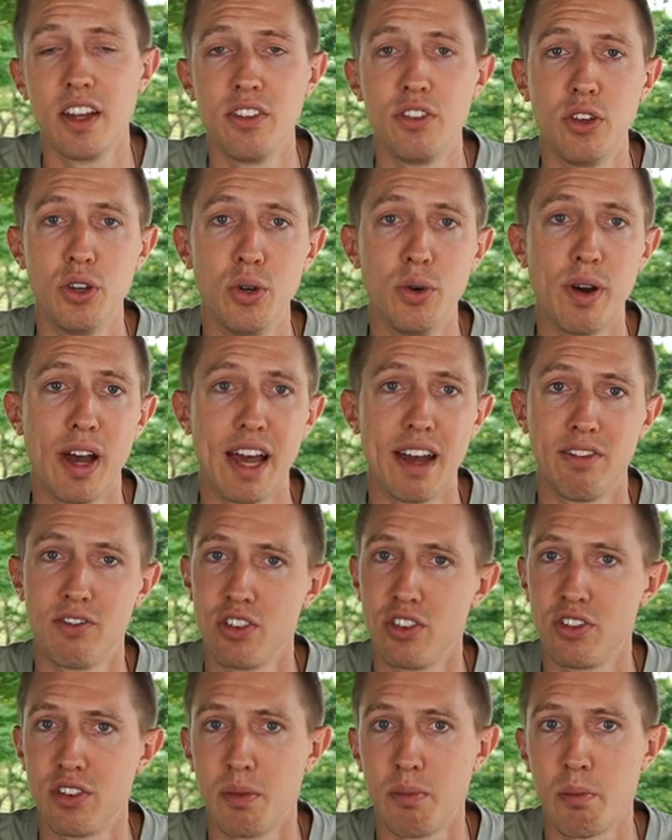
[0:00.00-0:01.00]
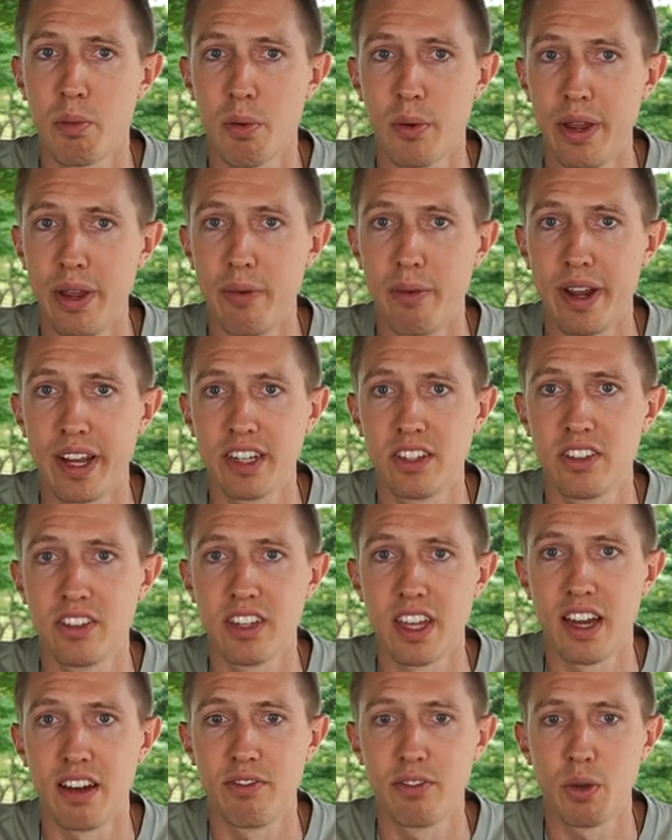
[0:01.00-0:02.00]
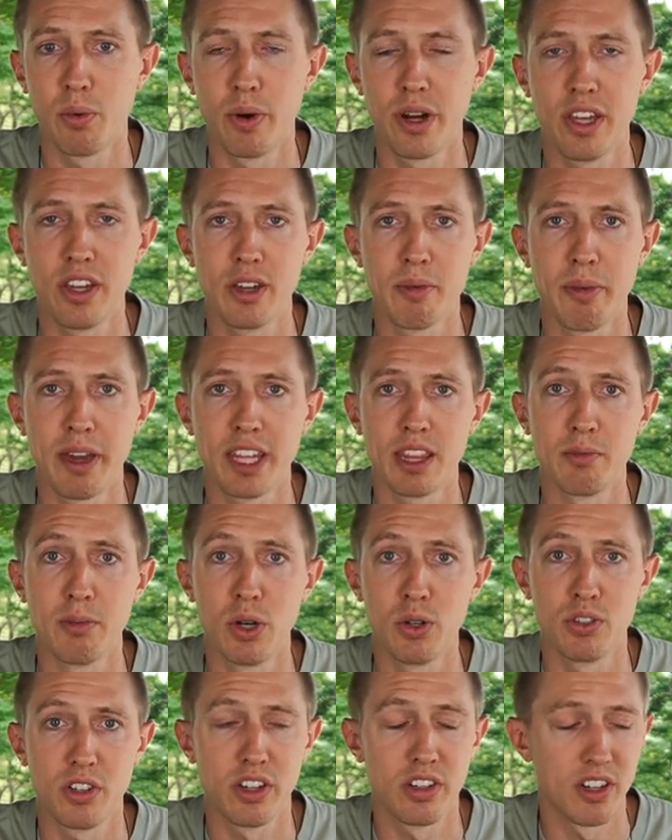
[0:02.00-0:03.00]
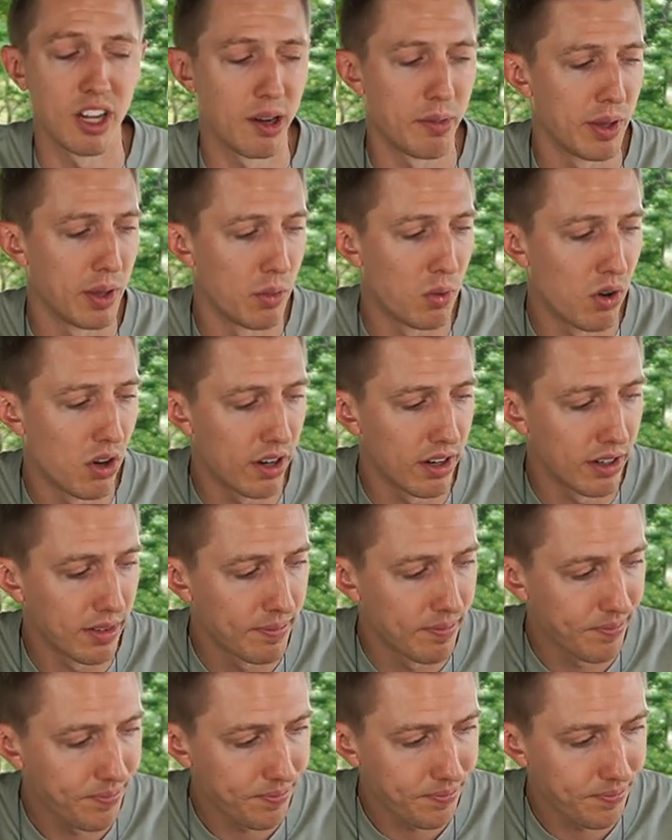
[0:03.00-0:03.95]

to have just some pre-rigged stuff to where you can make the most of your time on the water.